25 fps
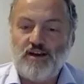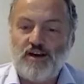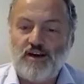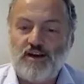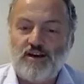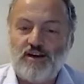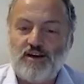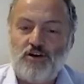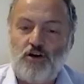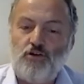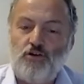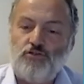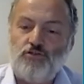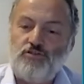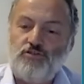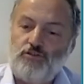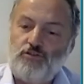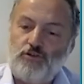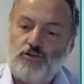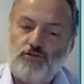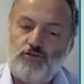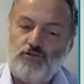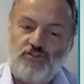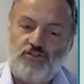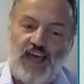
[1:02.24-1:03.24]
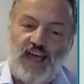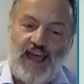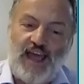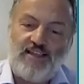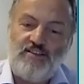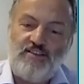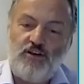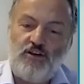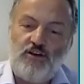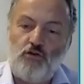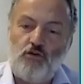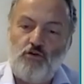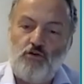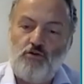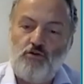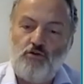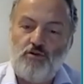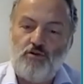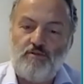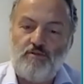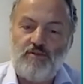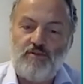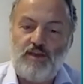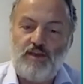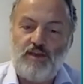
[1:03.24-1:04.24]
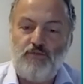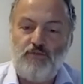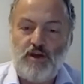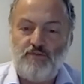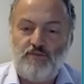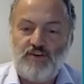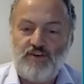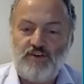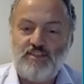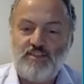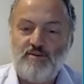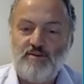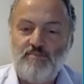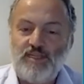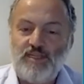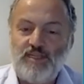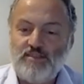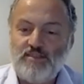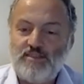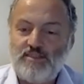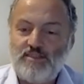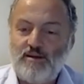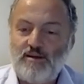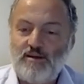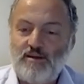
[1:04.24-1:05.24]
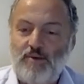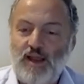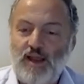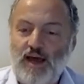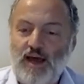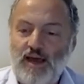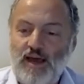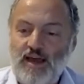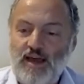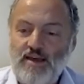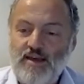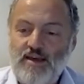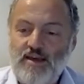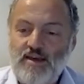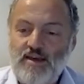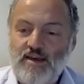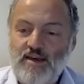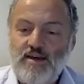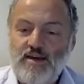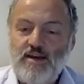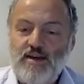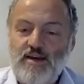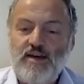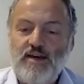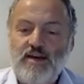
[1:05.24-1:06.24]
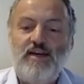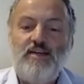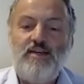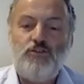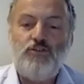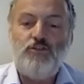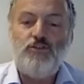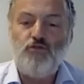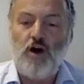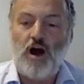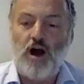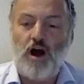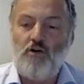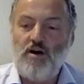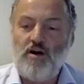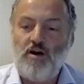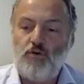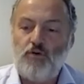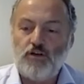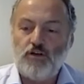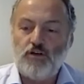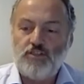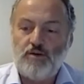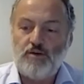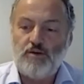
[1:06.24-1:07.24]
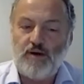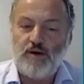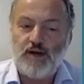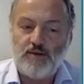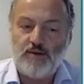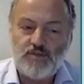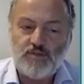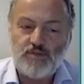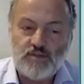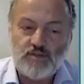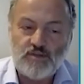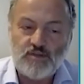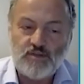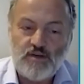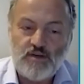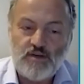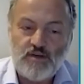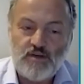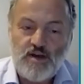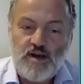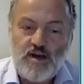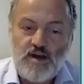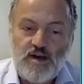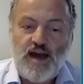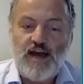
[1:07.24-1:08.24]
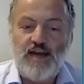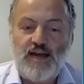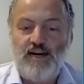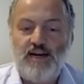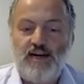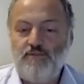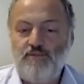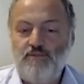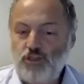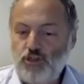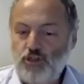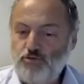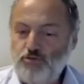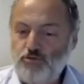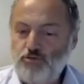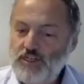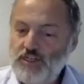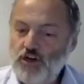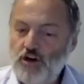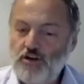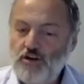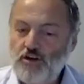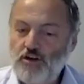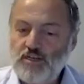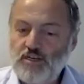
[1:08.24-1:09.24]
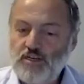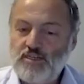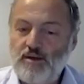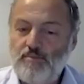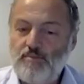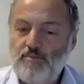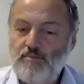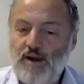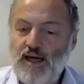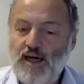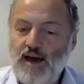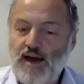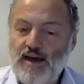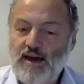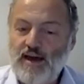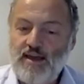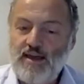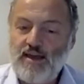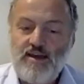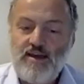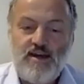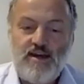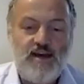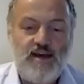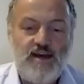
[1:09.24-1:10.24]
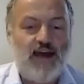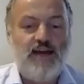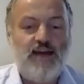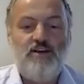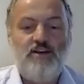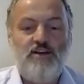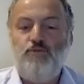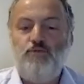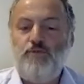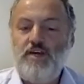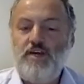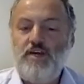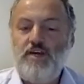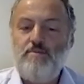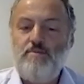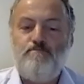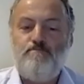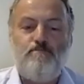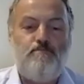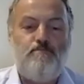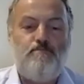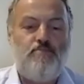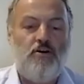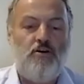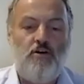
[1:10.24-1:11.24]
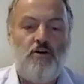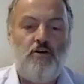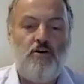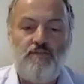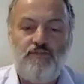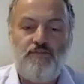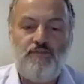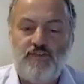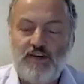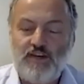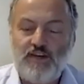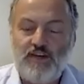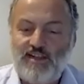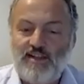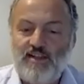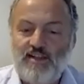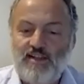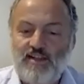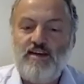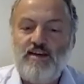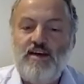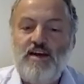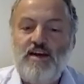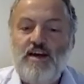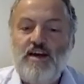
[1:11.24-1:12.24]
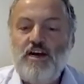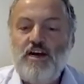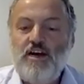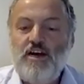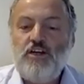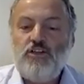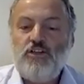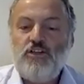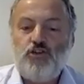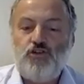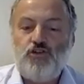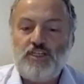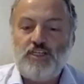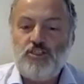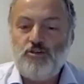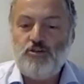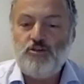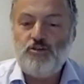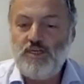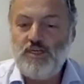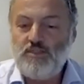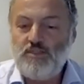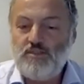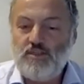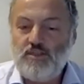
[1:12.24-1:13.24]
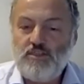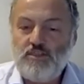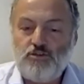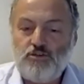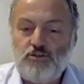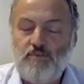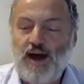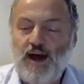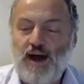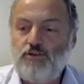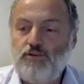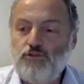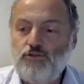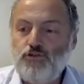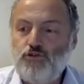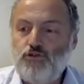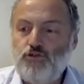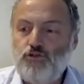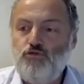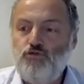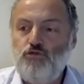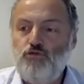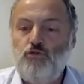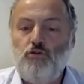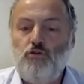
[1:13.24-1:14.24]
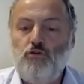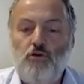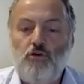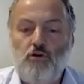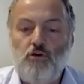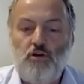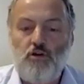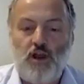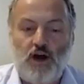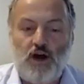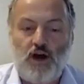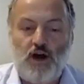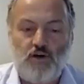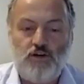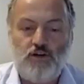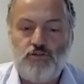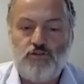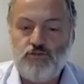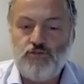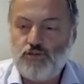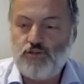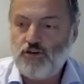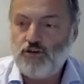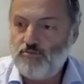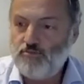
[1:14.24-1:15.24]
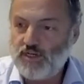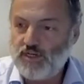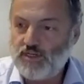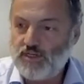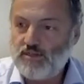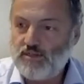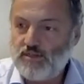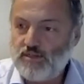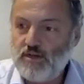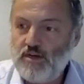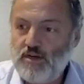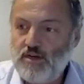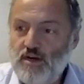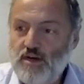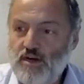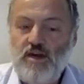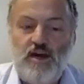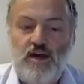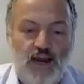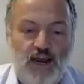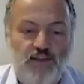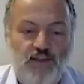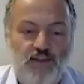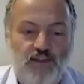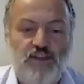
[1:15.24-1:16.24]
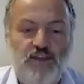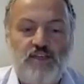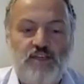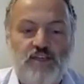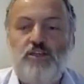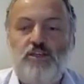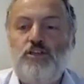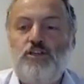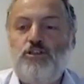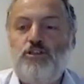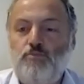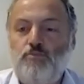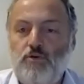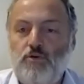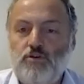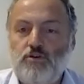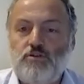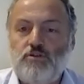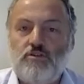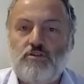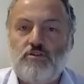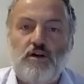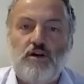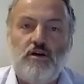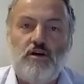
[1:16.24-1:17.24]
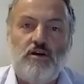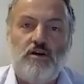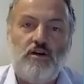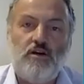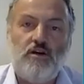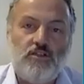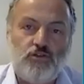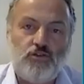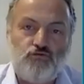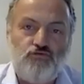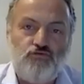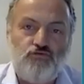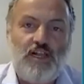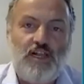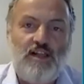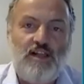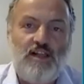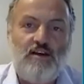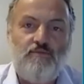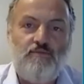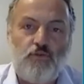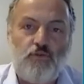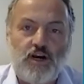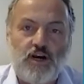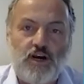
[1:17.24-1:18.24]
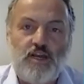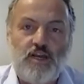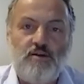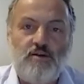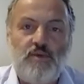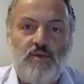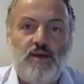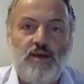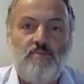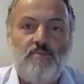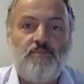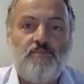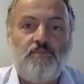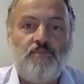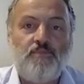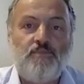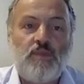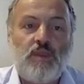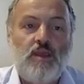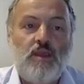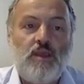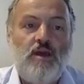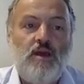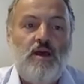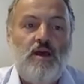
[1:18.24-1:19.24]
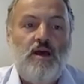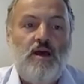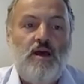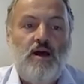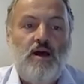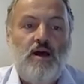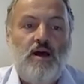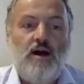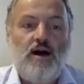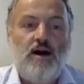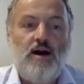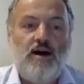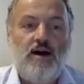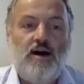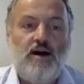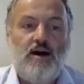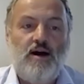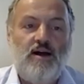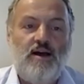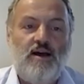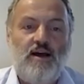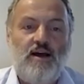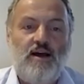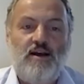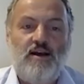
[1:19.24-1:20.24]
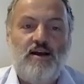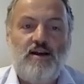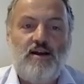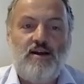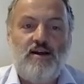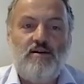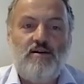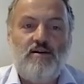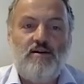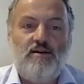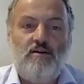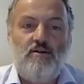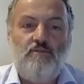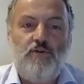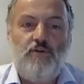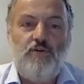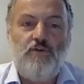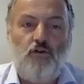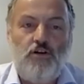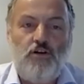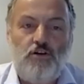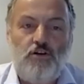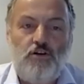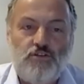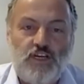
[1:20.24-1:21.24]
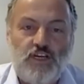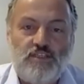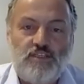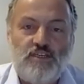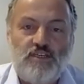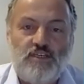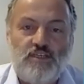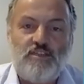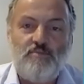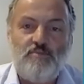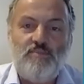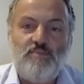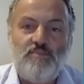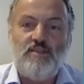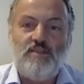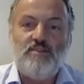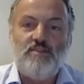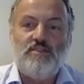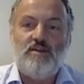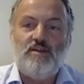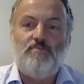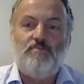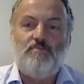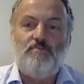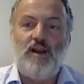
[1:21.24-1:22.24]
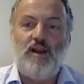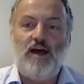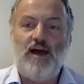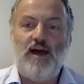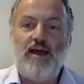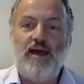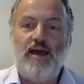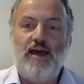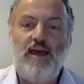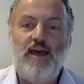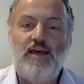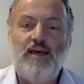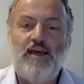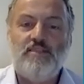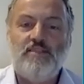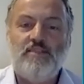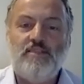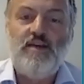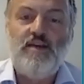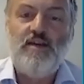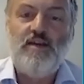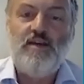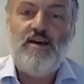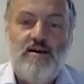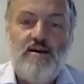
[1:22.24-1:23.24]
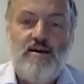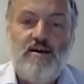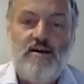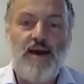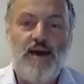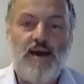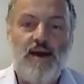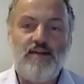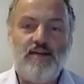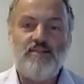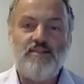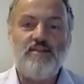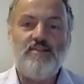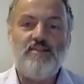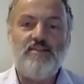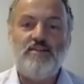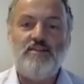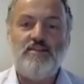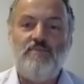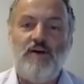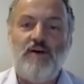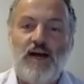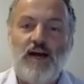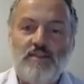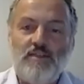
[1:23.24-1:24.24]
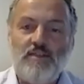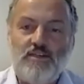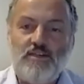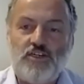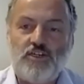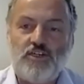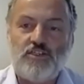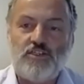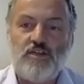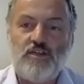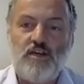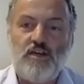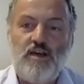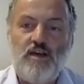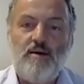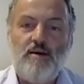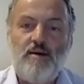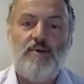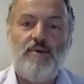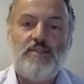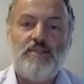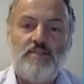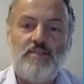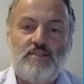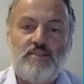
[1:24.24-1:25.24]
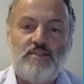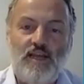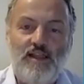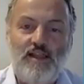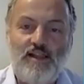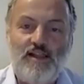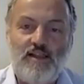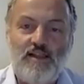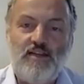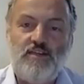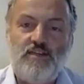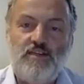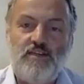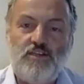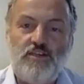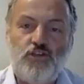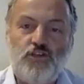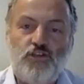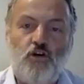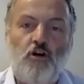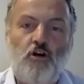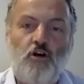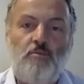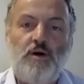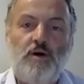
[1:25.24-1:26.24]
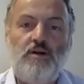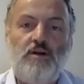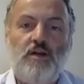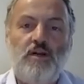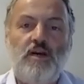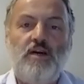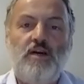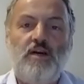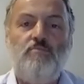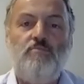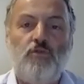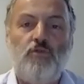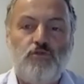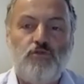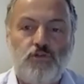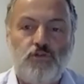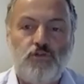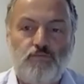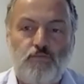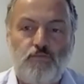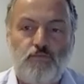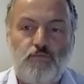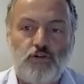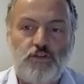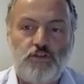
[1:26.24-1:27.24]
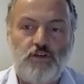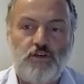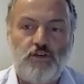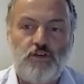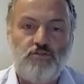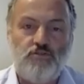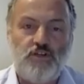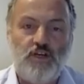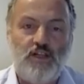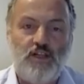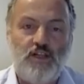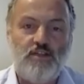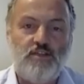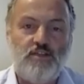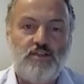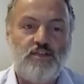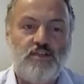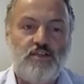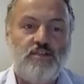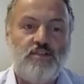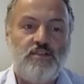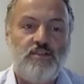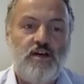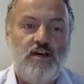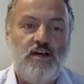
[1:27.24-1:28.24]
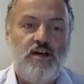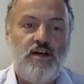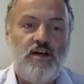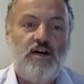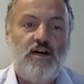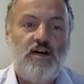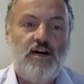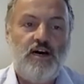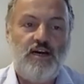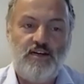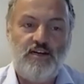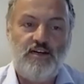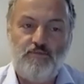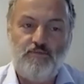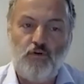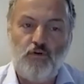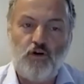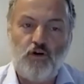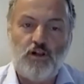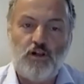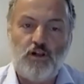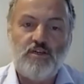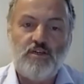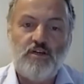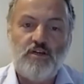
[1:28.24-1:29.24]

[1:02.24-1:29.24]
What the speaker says: could then go, if we have intermittent supply, into our water pipes. And then we switch on the supply and we perfectly transmit this virus to all our consumers. And this is what is really worrying me. We all know that intermittent supply has many disadvantages, but still it is common in most of water utilities in the world.